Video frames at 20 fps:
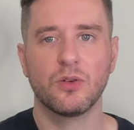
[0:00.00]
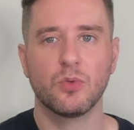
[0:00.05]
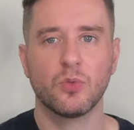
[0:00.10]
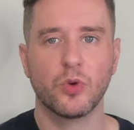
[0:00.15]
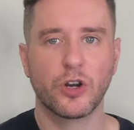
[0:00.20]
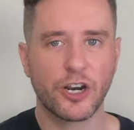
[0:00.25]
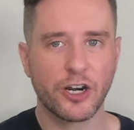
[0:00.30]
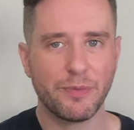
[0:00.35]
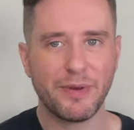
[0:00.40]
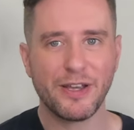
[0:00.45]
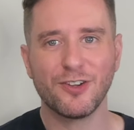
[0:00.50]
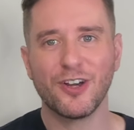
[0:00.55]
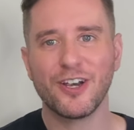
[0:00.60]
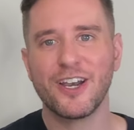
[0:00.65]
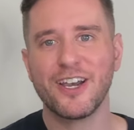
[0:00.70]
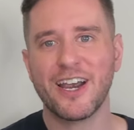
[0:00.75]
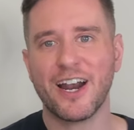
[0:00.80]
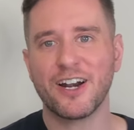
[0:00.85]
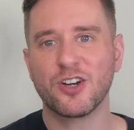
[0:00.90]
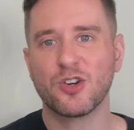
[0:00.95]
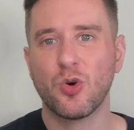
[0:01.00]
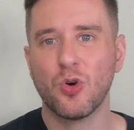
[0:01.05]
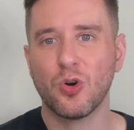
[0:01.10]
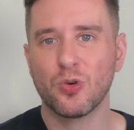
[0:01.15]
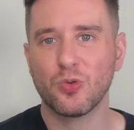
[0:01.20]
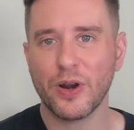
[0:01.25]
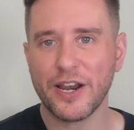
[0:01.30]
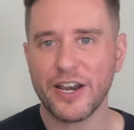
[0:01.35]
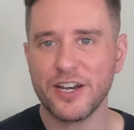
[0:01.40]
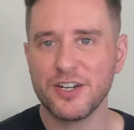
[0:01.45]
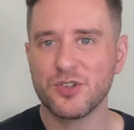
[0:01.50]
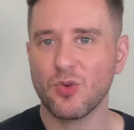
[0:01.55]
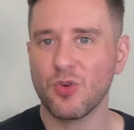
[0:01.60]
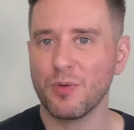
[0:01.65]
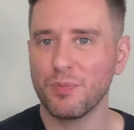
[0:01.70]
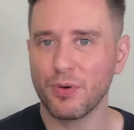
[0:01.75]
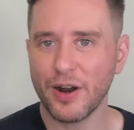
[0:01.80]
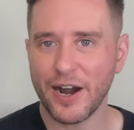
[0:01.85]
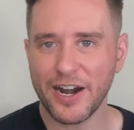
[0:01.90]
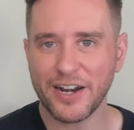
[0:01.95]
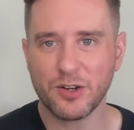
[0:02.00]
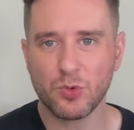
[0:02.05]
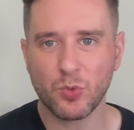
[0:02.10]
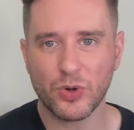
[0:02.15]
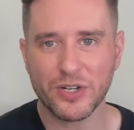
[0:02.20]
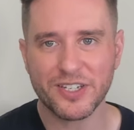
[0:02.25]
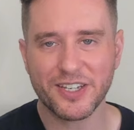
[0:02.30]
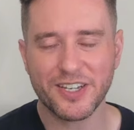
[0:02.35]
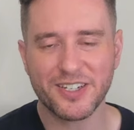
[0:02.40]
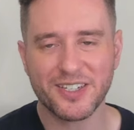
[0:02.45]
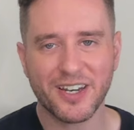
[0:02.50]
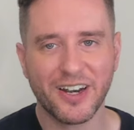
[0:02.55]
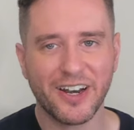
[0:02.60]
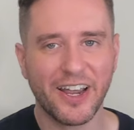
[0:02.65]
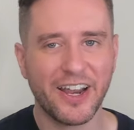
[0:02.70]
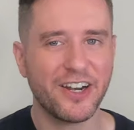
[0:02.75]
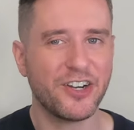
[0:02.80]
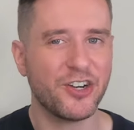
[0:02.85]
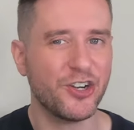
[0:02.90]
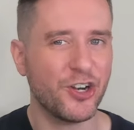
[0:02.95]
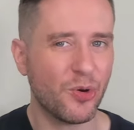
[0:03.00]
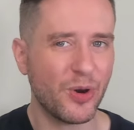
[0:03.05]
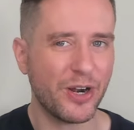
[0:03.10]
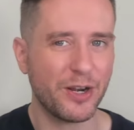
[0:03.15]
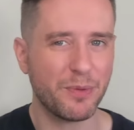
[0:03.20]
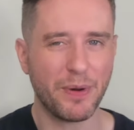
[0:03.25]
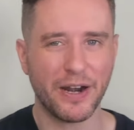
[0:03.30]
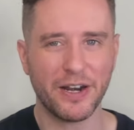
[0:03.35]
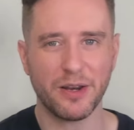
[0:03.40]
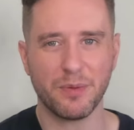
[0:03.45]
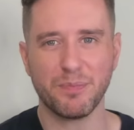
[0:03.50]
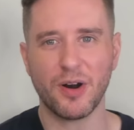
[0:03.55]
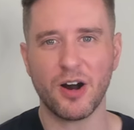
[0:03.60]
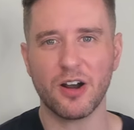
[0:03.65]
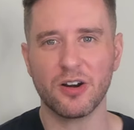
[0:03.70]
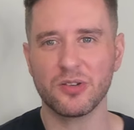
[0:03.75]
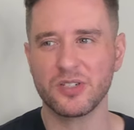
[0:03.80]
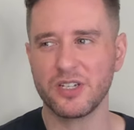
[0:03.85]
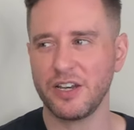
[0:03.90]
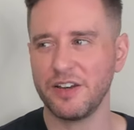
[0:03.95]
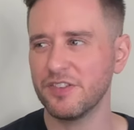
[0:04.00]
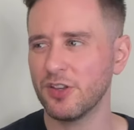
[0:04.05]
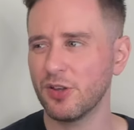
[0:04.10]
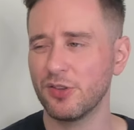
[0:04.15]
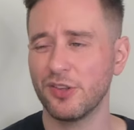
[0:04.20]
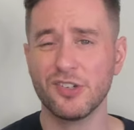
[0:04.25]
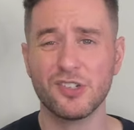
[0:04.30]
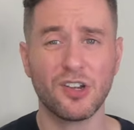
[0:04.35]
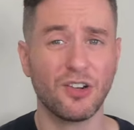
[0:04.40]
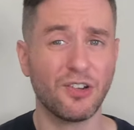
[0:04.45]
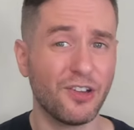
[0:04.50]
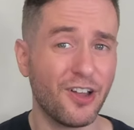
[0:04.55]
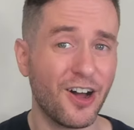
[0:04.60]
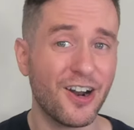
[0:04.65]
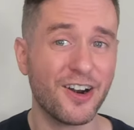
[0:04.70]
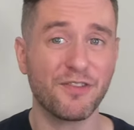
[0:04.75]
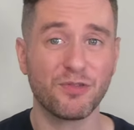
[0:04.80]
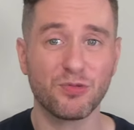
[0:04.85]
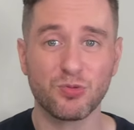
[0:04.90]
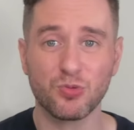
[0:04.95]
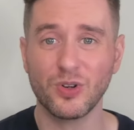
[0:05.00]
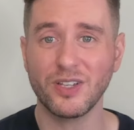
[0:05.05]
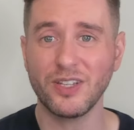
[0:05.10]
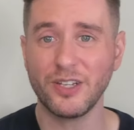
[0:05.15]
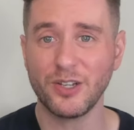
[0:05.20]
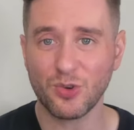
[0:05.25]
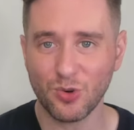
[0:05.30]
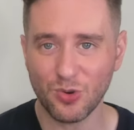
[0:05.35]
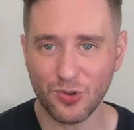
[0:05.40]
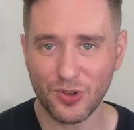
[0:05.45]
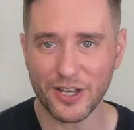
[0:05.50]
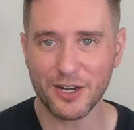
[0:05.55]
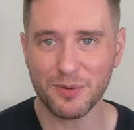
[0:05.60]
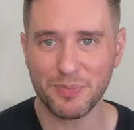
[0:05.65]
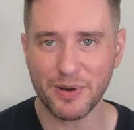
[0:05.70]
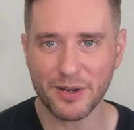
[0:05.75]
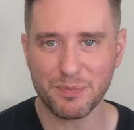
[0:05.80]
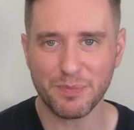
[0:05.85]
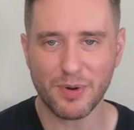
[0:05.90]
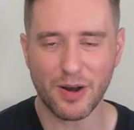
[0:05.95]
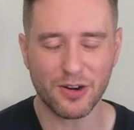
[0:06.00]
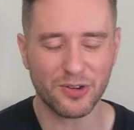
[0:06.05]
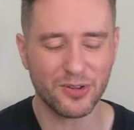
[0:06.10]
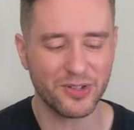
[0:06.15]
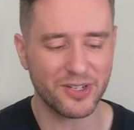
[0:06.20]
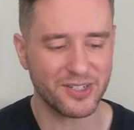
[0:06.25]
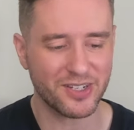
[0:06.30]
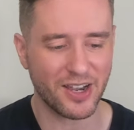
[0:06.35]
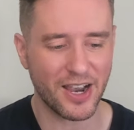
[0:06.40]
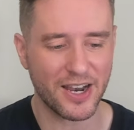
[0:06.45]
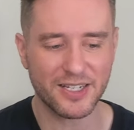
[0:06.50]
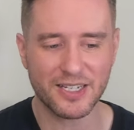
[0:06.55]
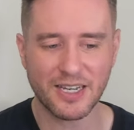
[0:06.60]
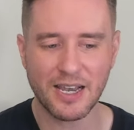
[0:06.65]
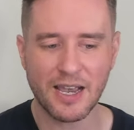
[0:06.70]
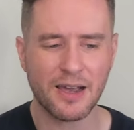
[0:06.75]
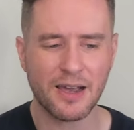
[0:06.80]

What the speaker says: We're going to be looking at core range or branded whiskeys today. No independent bottles, even though there's a lot of really cool independent bottle designs,